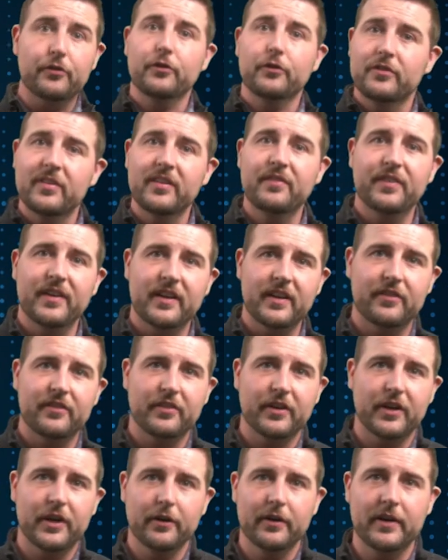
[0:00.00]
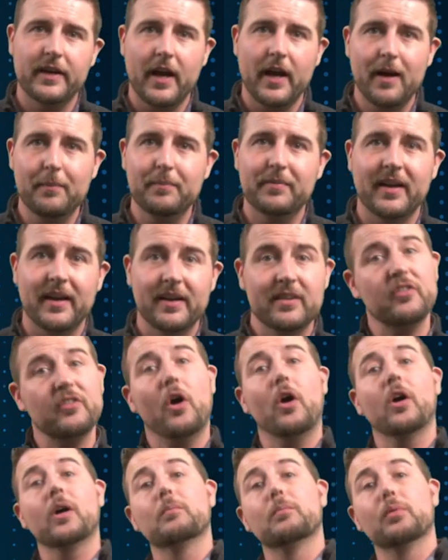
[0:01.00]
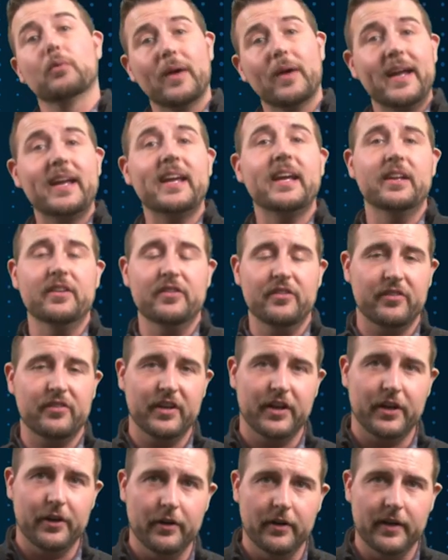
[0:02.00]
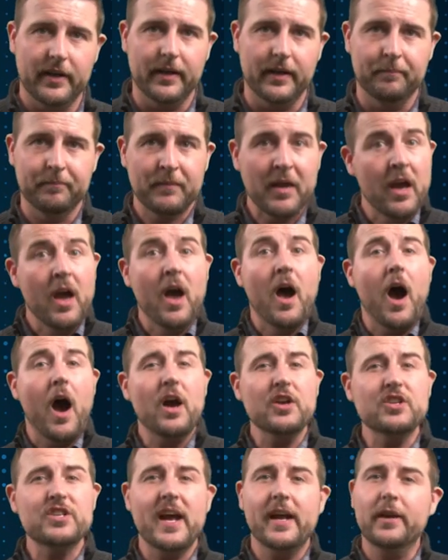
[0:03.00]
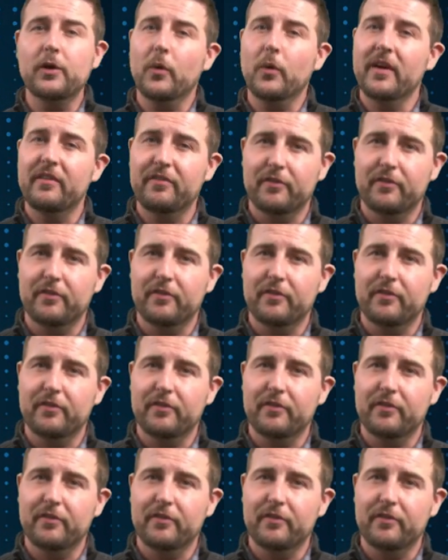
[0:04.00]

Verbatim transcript: certificate security updates are breaking security. On January